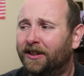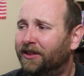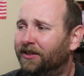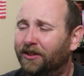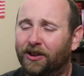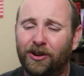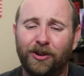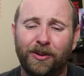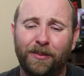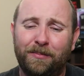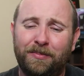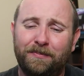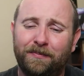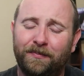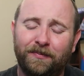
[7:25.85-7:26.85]

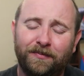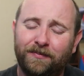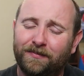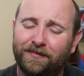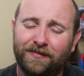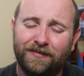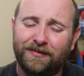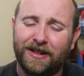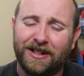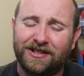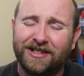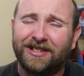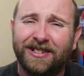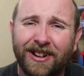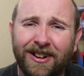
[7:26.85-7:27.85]
It
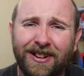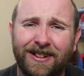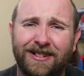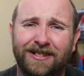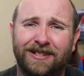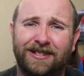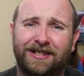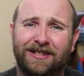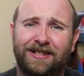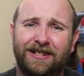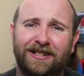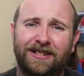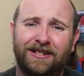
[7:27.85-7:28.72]
just does.